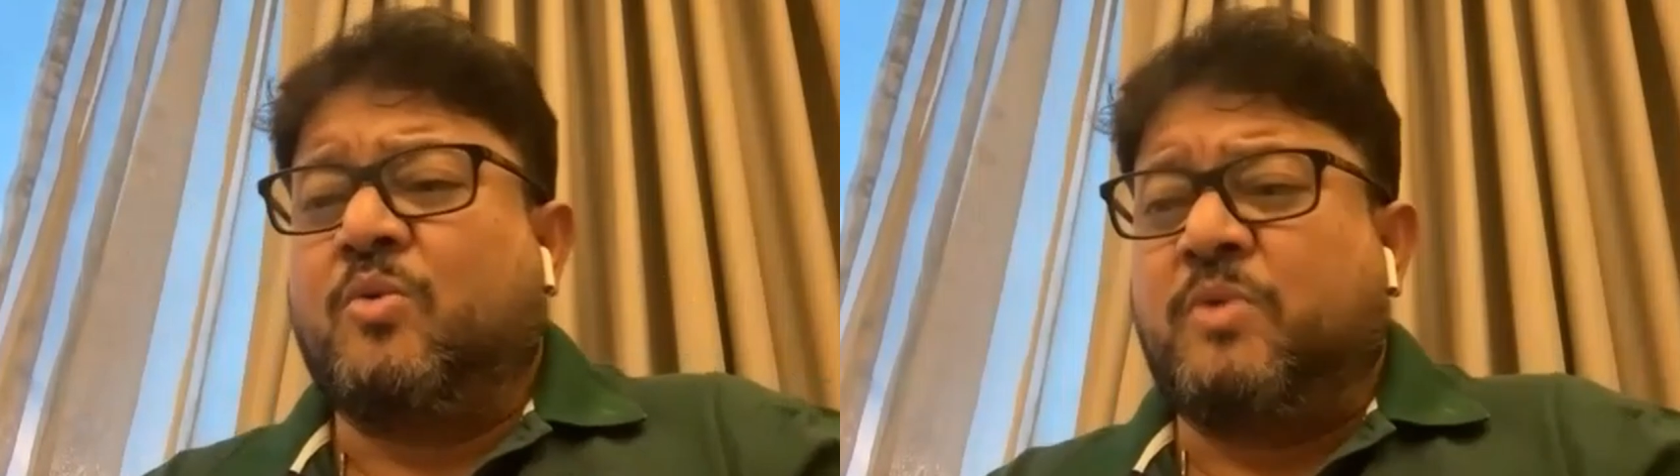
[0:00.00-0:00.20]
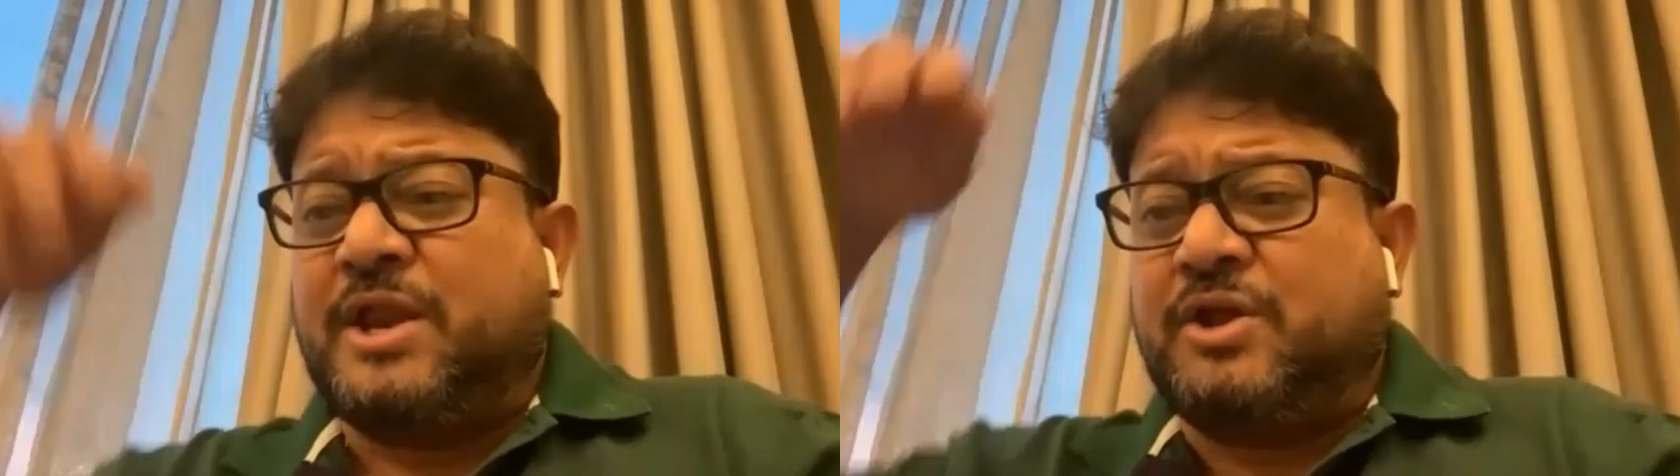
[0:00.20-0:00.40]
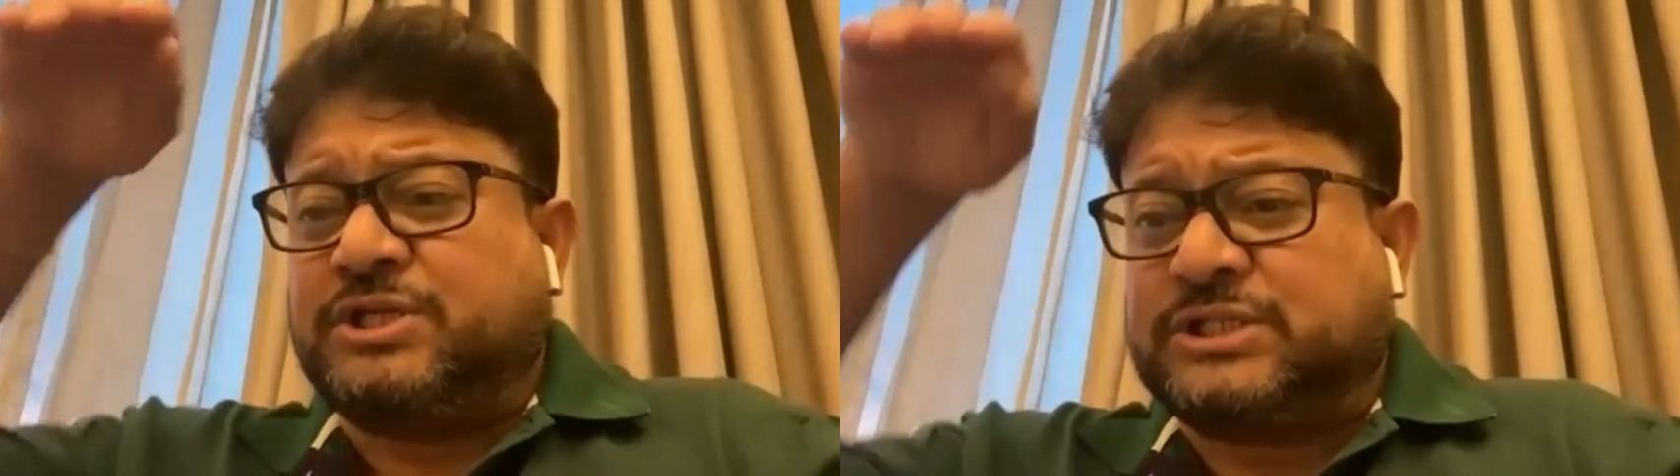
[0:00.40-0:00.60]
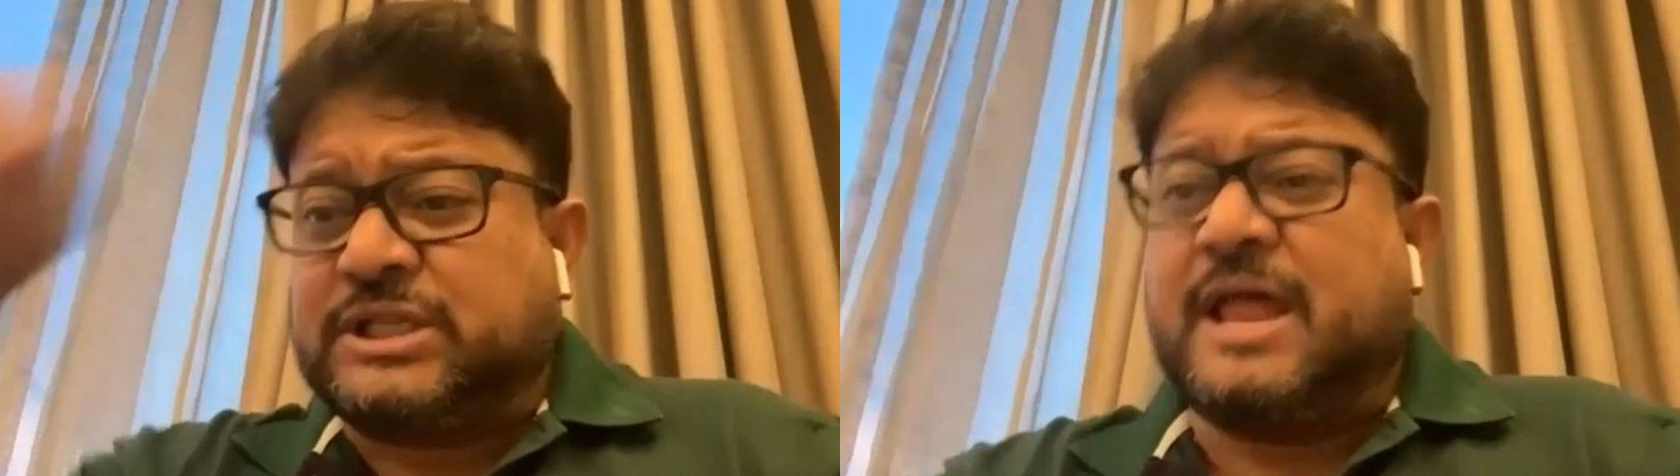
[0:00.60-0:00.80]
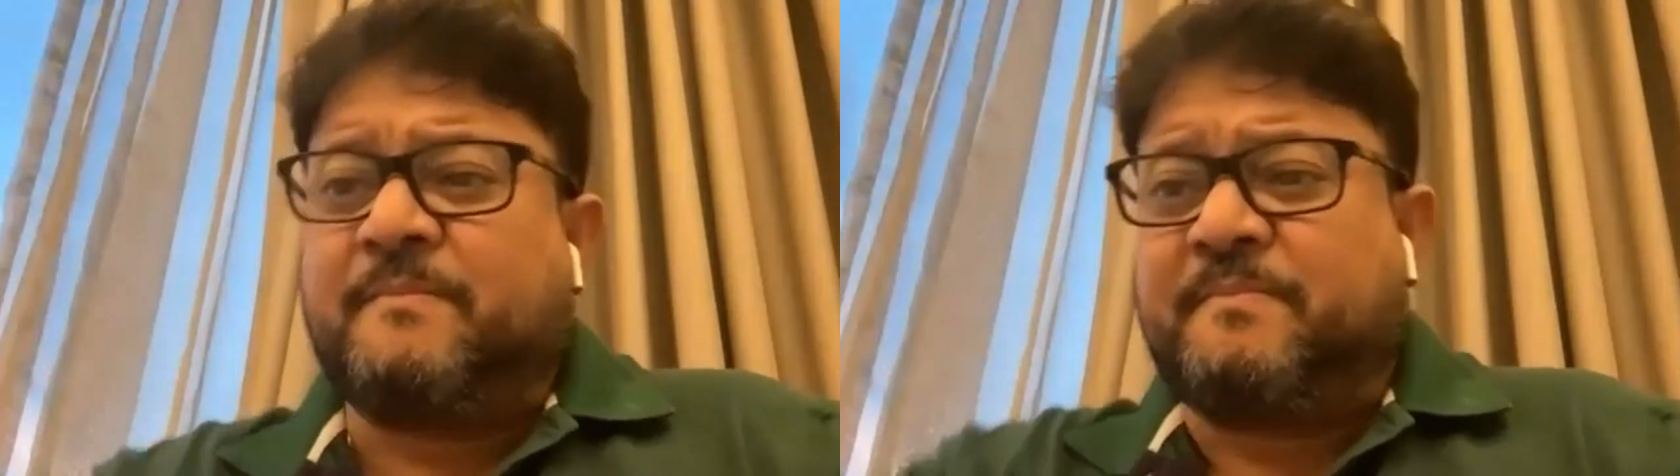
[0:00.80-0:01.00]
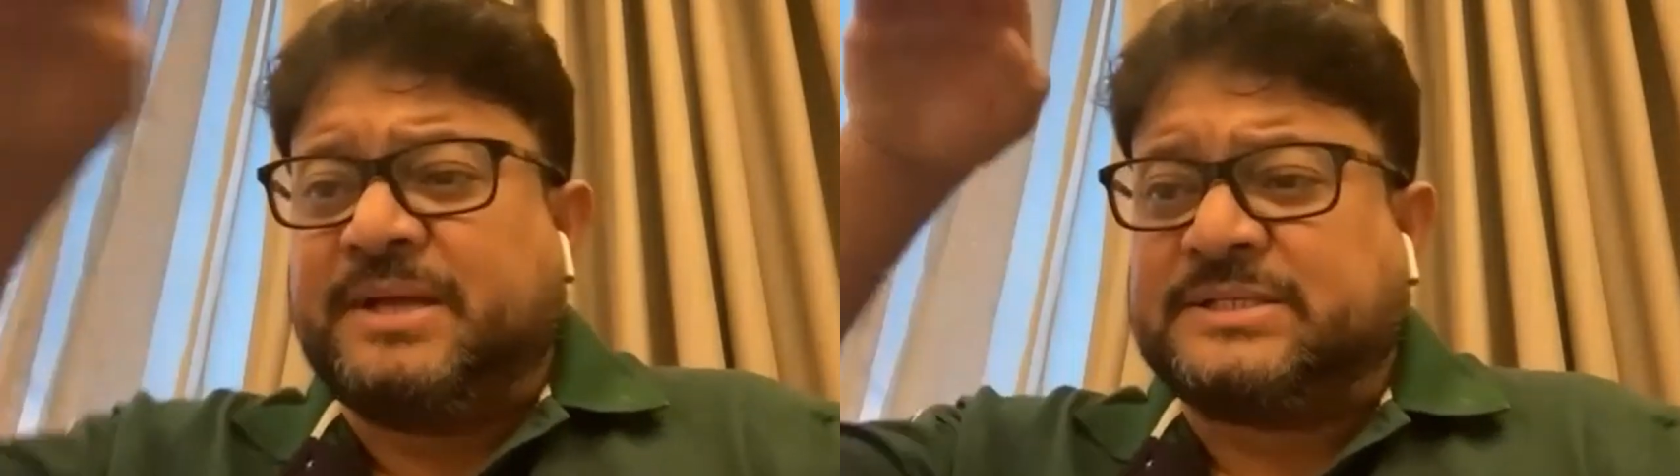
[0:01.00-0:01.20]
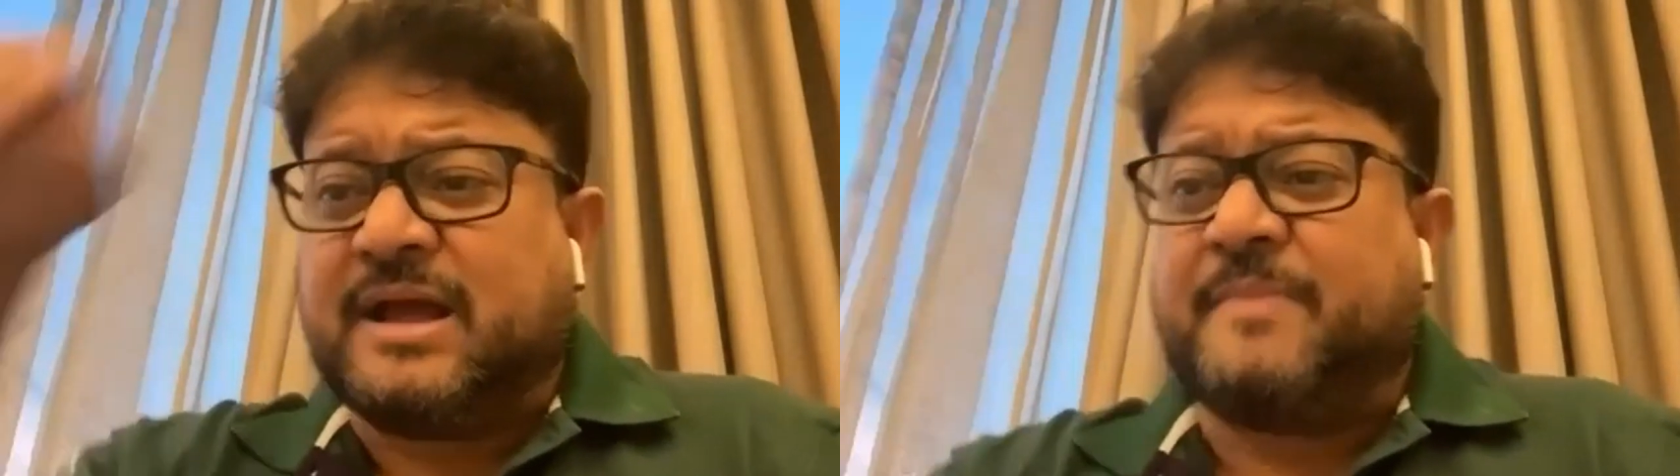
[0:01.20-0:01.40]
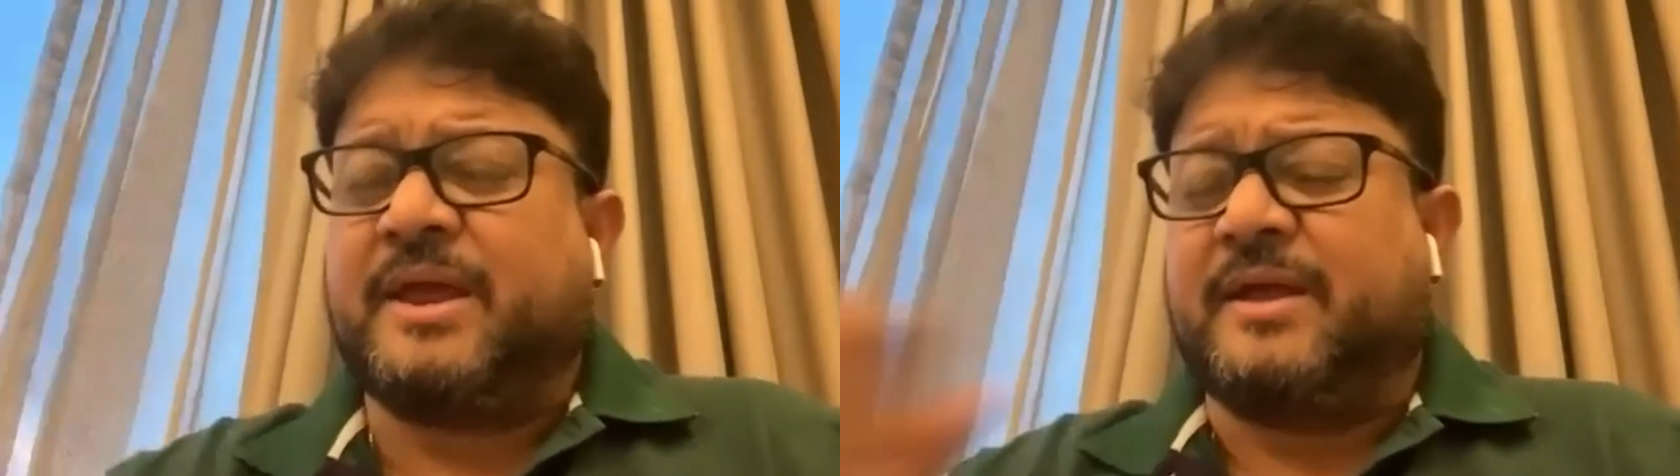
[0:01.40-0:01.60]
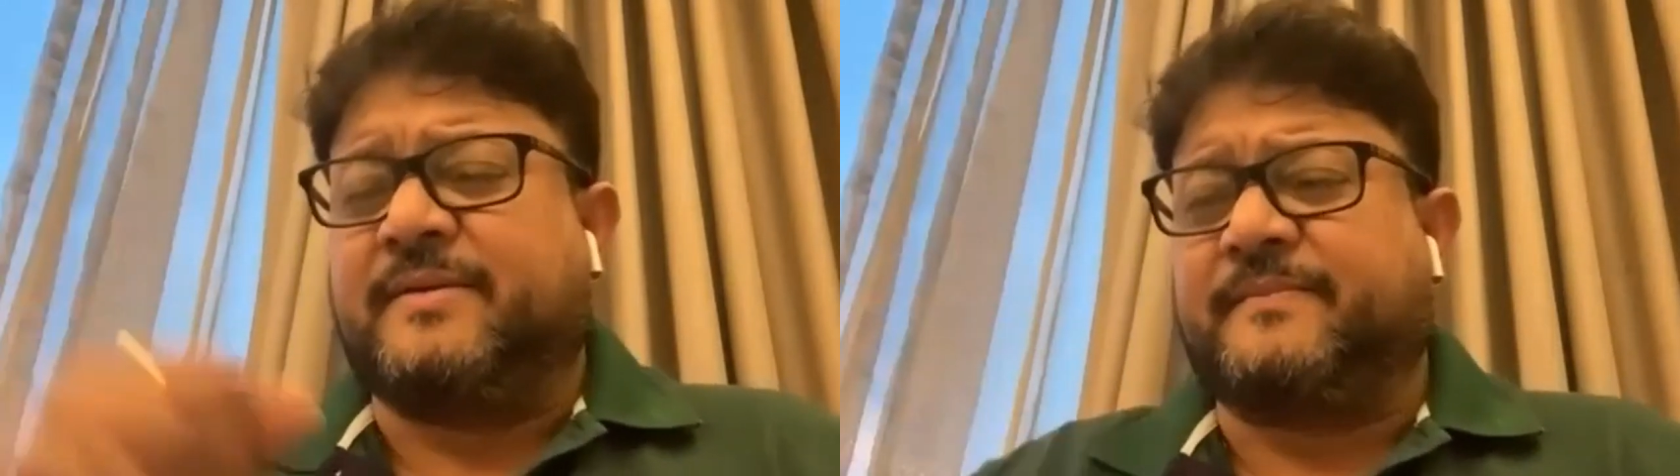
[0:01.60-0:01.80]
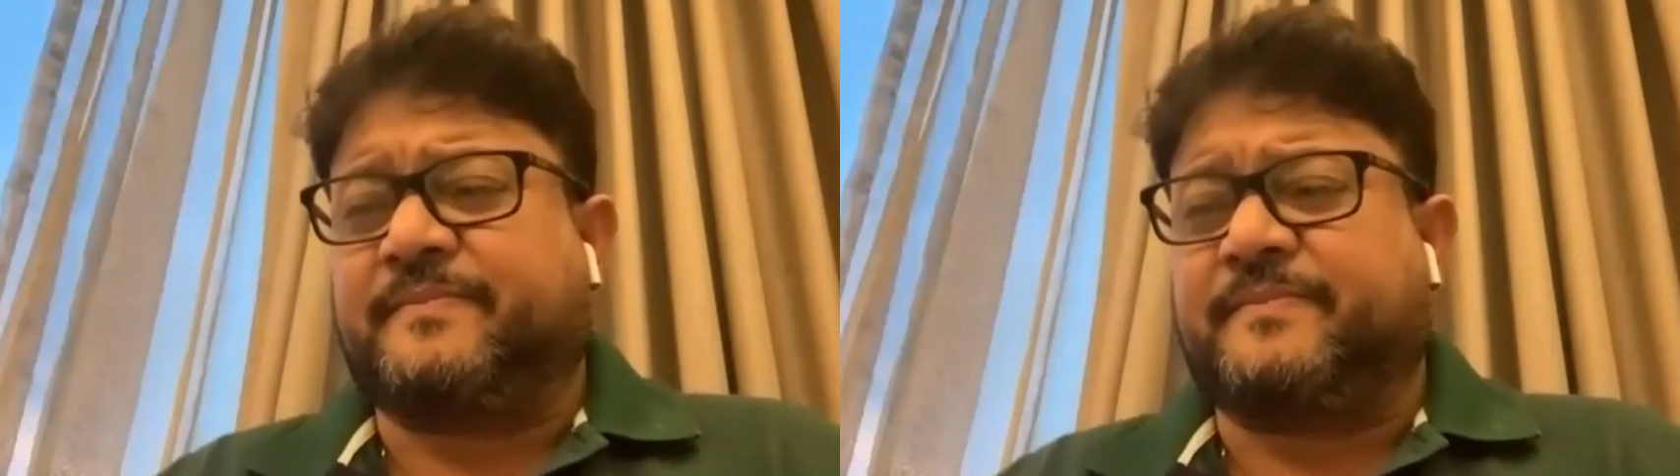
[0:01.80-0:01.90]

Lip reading: when your slump is coming.